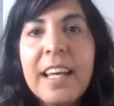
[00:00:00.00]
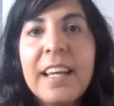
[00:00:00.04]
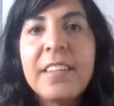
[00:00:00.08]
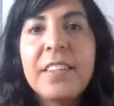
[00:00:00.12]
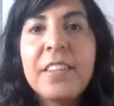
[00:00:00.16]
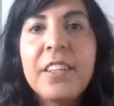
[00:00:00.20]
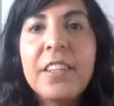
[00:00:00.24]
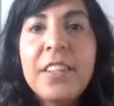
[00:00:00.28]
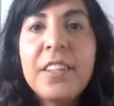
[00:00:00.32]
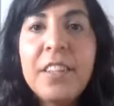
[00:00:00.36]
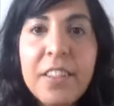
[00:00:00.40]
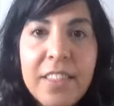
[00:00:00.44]

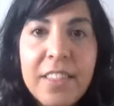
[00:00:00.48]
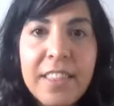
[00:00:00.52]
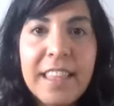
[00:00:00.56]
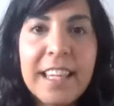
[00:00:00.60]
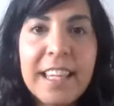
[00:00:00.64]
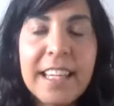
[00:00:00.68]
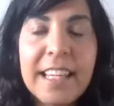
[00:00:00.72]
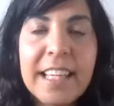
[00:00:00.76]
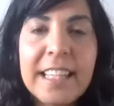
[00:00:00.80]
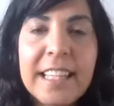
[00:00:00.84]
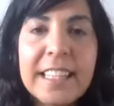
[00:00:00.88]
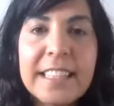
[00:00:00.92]
Another
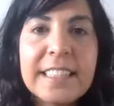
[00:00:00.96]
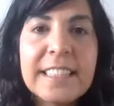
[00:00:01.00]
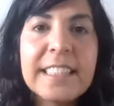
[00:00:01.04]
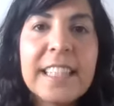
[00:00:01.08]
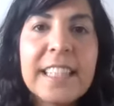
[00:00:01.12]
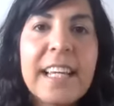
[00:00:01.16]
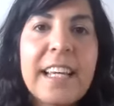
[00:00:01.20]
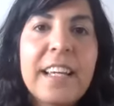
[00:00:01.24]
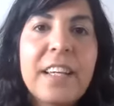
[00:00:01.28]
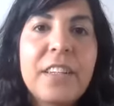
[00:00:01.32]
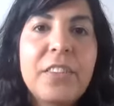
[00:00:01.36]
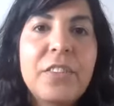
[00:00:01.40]
thing
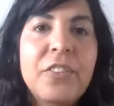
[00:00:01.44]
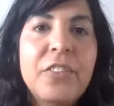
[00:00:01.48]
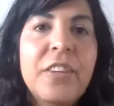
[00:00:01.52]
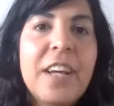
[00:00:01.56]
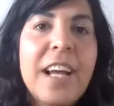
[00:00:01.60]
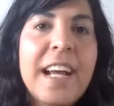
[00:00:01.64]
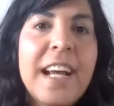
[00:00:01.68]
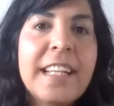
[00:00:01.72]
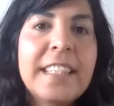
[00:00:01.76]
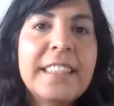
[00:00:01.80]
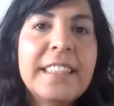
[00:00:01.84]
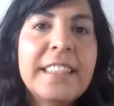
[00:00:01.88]
is to
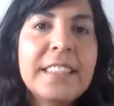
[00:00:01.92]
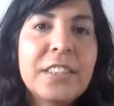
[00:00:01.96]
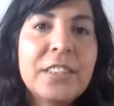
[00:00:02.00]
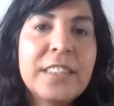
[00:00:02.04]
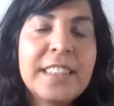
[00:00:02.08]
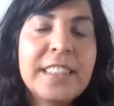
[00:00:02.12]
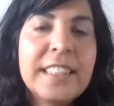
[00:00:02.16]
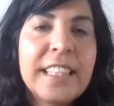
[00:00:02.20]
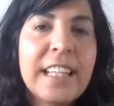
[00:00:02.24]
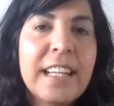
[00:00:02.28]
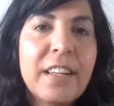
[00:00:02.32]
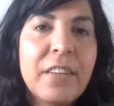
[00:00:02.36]
ask
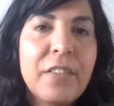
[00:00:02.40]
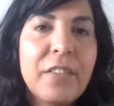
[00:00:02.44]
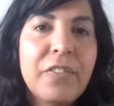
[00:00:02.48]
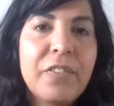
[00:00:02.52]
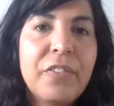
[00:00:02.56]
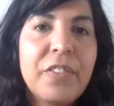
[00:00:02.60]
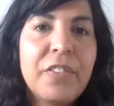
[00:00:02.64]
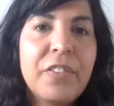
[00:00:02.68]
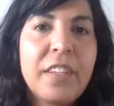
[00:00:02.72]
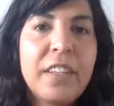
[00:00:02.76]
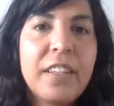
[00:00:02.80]
yourself